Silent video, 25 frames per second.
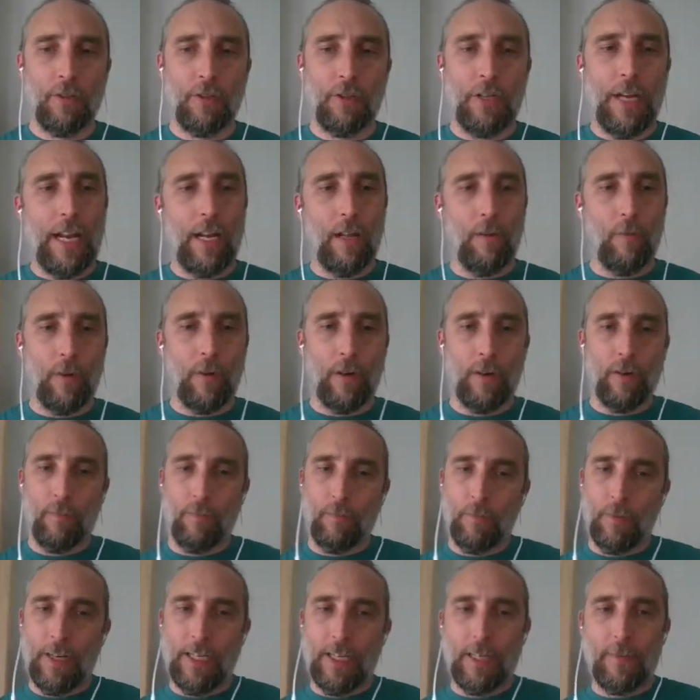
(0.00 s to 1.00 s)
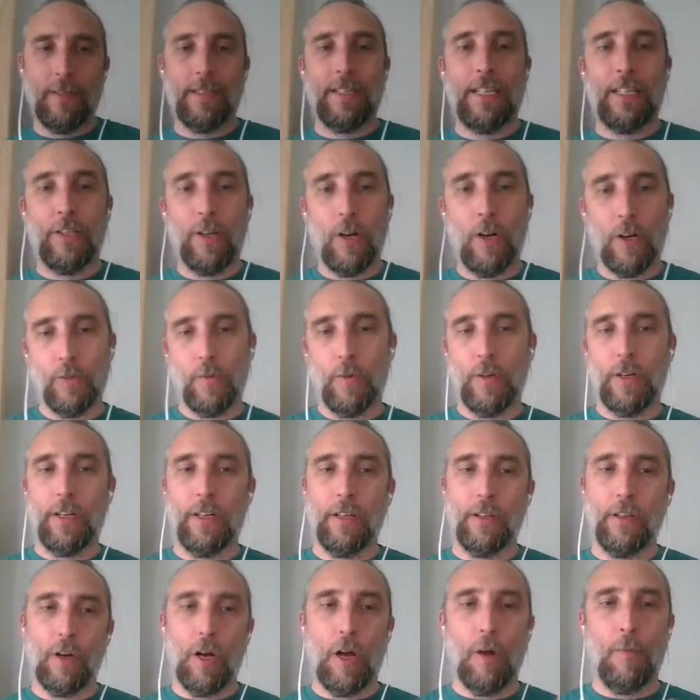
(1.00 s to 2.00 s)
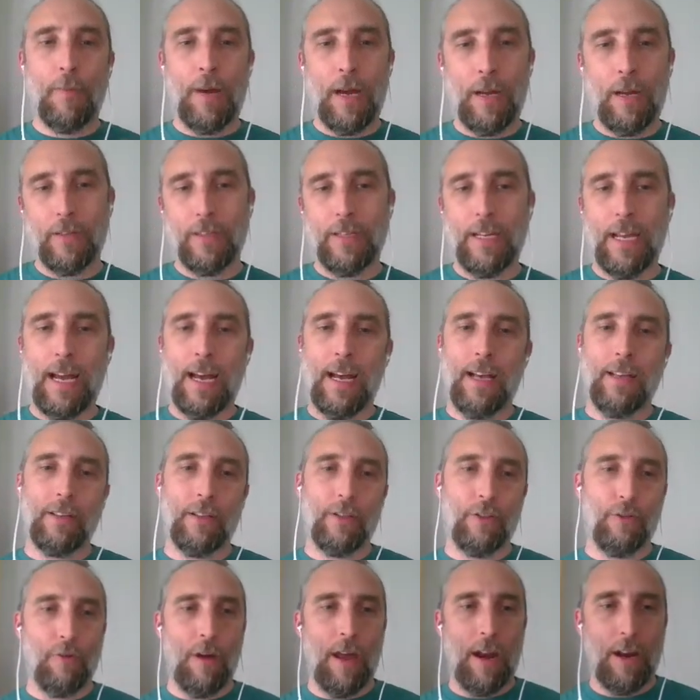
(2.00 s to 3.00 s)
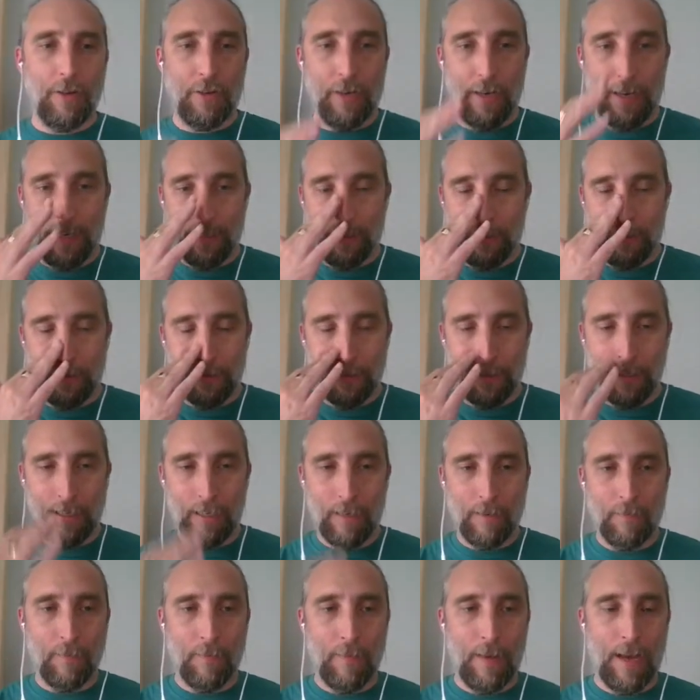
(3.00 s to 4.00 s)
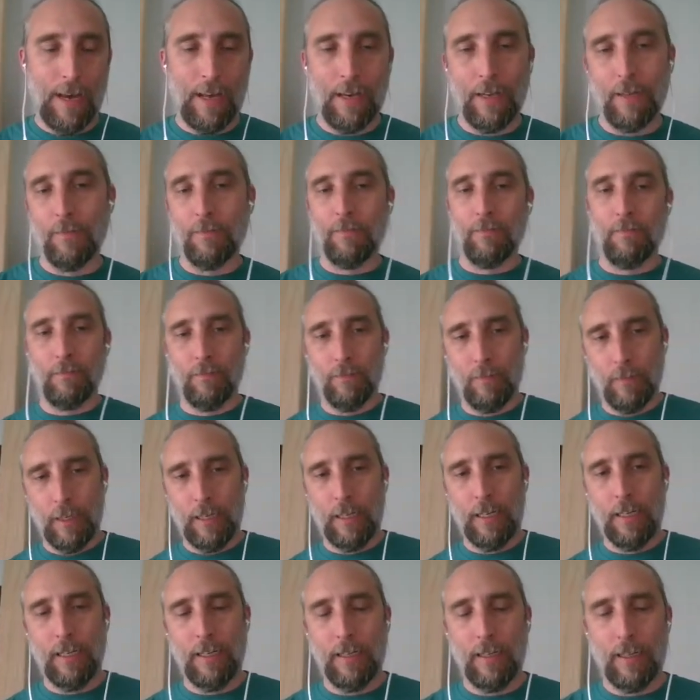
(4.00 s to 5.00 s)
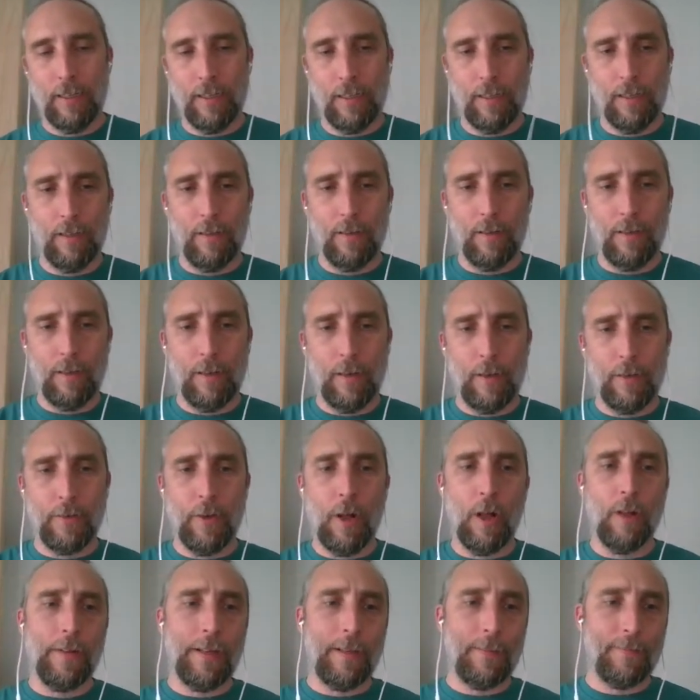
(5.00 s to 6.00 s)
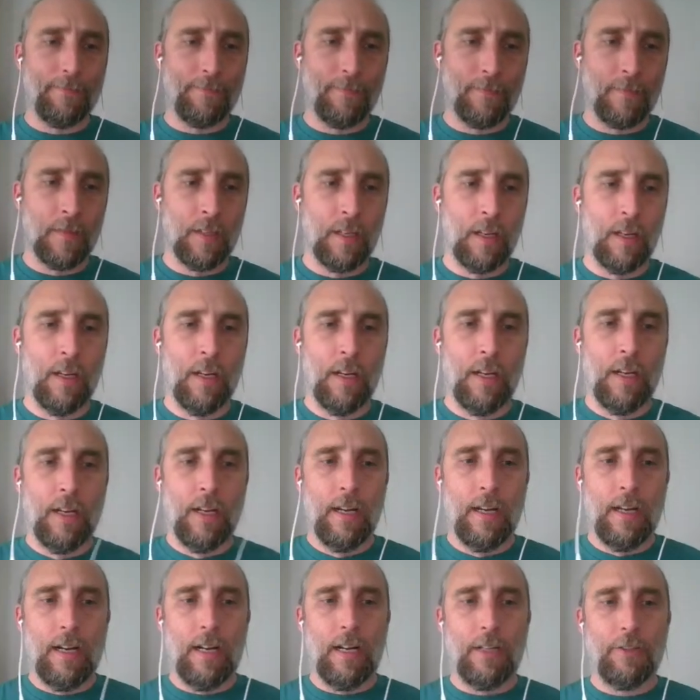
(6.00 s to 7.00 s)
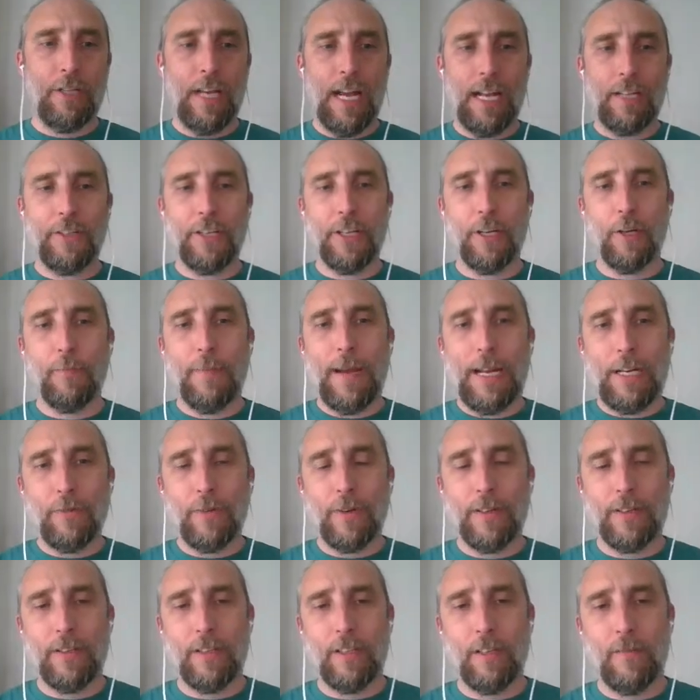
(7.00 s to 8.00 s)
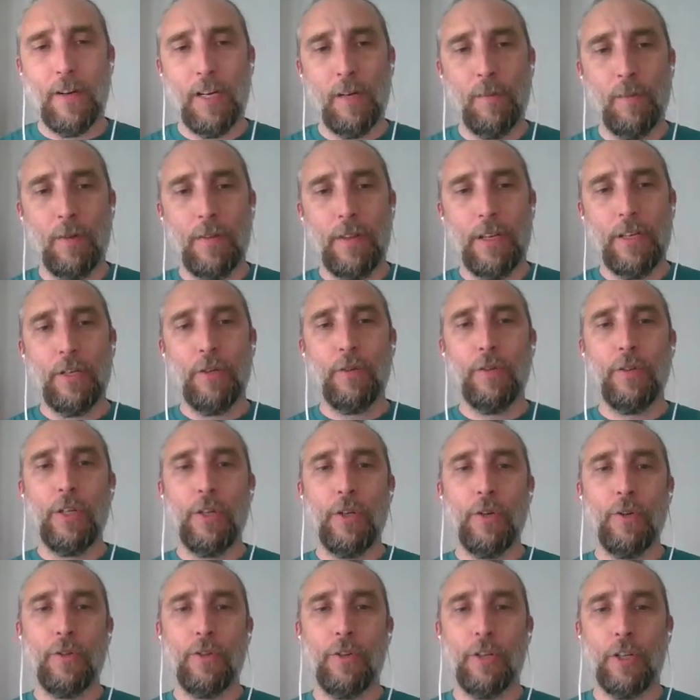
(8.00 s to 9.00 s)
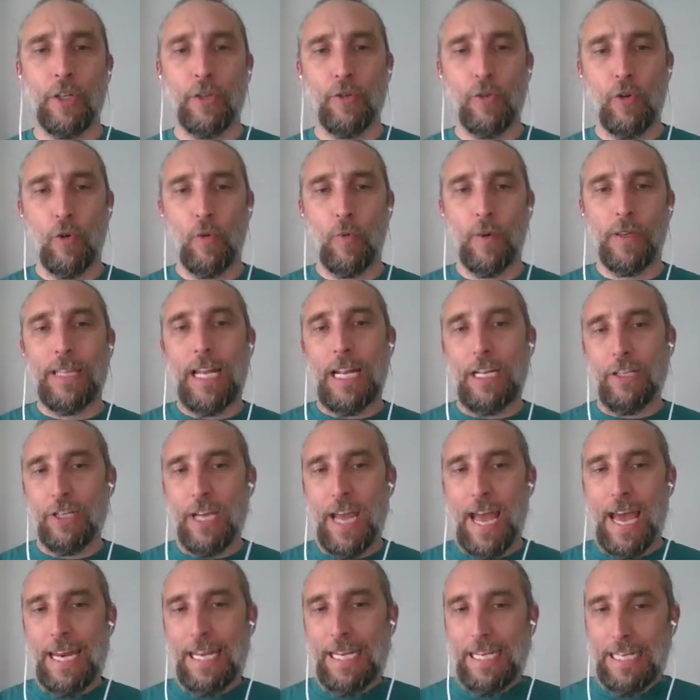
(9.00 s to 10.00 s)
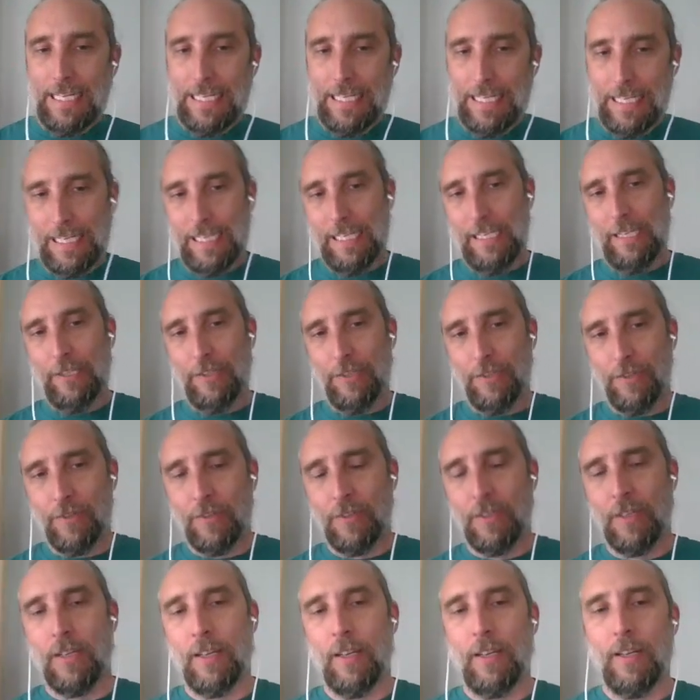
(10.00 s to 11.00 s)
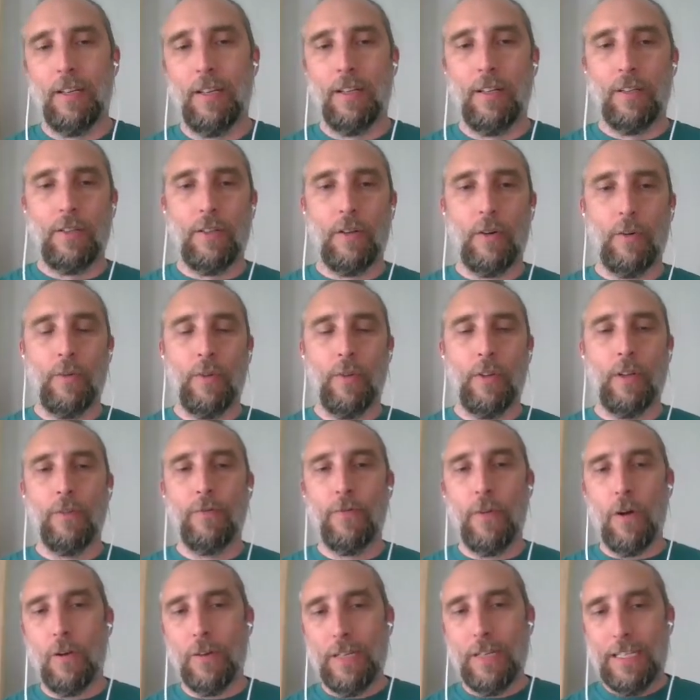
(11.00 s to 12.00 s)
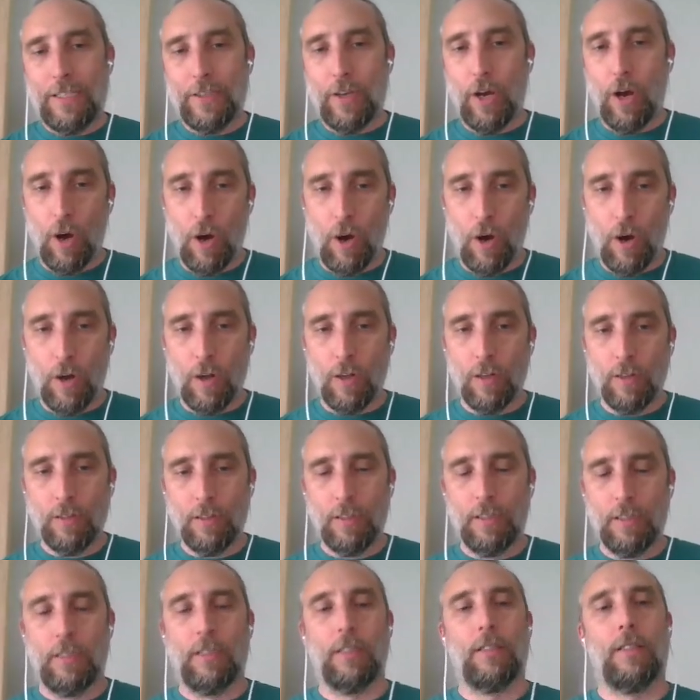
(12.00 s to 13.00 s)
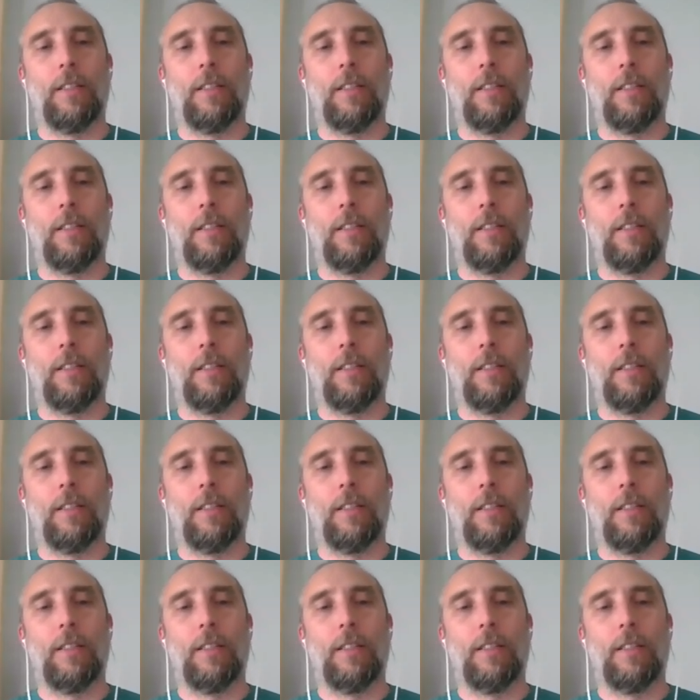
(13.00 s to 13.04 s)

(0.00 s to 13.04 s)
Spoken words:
channel where participants can talk to one another about the task and strategize how to solve it. Chat channel matrix is the variable that you use to control what that chat is. So the default is all,